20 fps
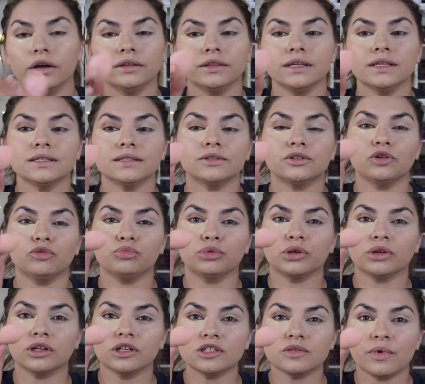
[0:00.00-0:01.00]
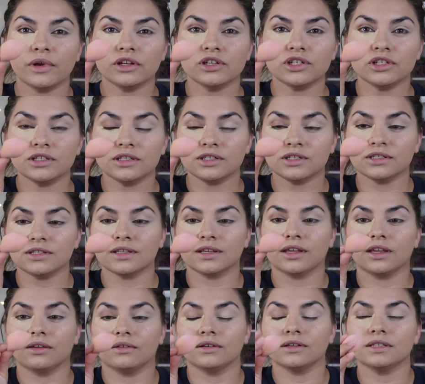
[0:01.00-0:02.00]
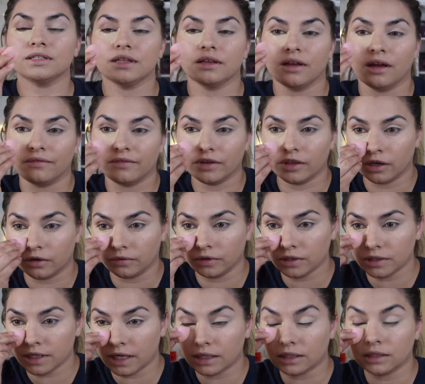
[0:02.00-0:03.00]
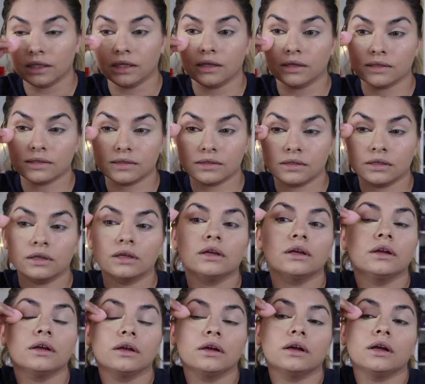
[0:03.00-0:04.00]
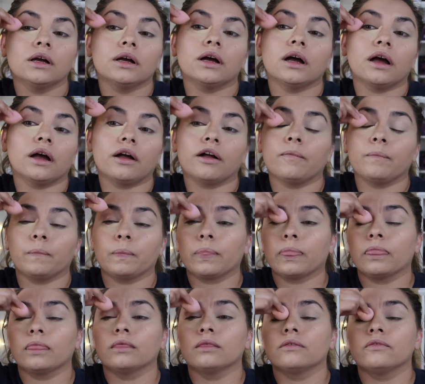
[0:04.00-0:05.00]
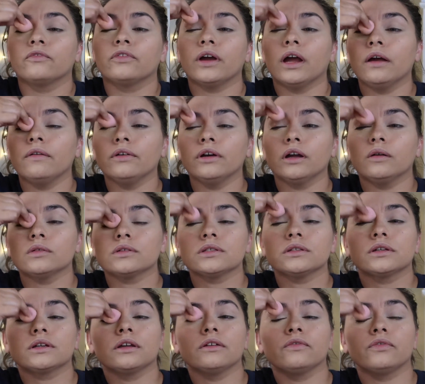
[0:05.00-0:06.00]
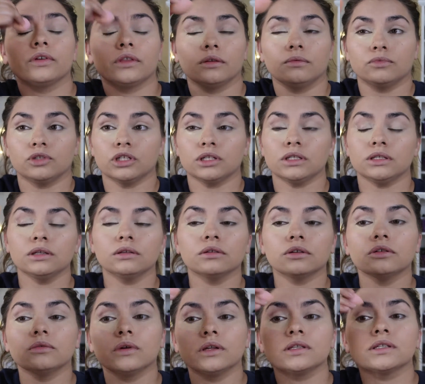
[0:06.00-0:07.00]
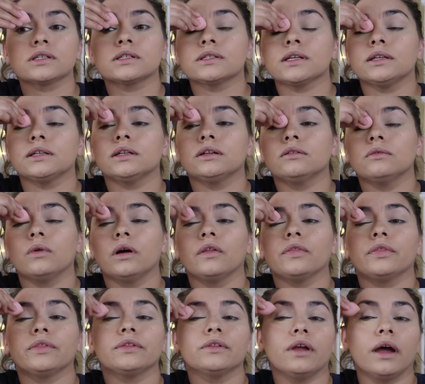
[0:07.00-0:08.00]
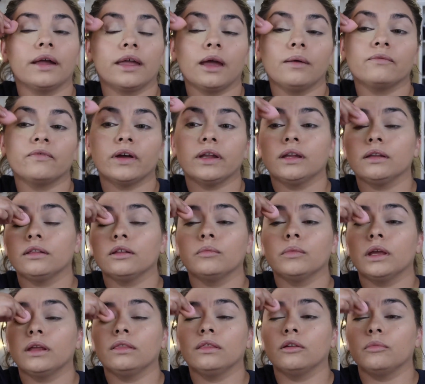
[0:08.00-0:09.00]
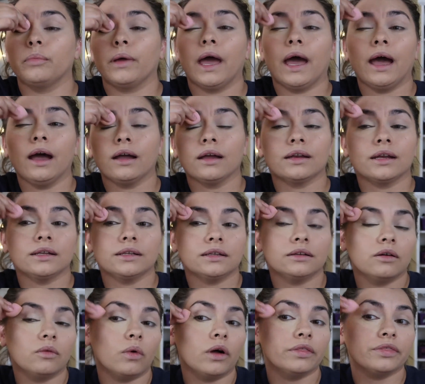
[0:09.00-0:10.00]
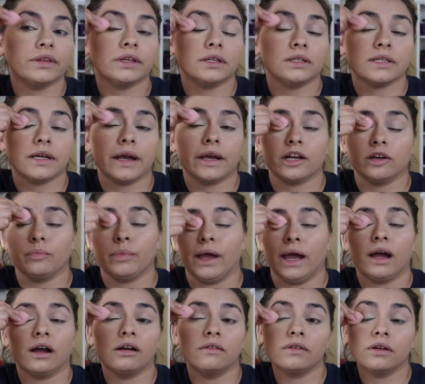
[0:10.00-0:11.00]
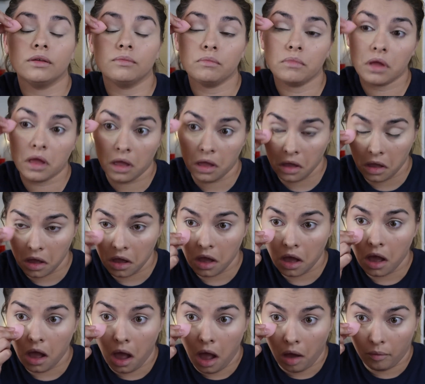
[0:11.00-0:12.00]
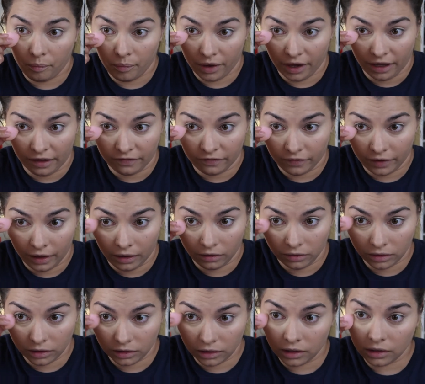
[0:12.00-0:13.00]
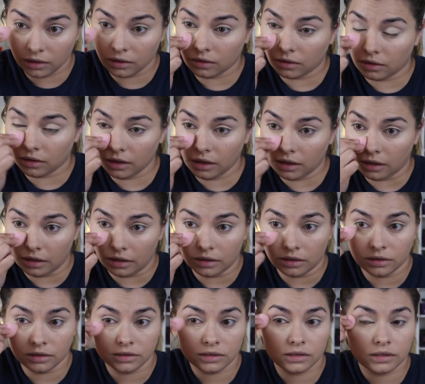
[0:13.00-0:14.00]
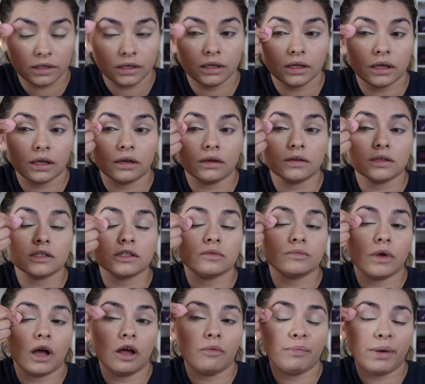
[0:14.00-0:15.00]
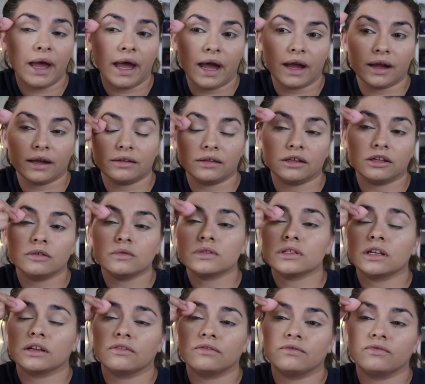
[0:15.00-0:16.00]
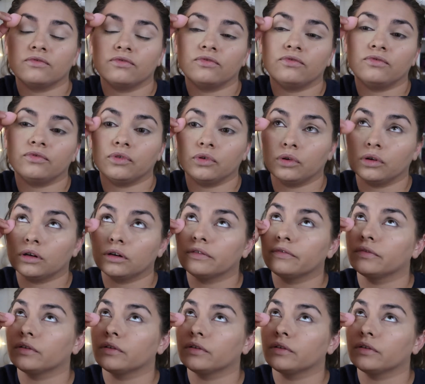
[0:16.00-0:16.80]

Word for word: aren't these little beauty sponges just the cutest thing ever? They're real techniques. Um, forever I was looking for them, just the little ones, because I didn't want, I kept finding them in the pack and I didn't want the entire pack of them. But I found these in a small pack, I think it was like four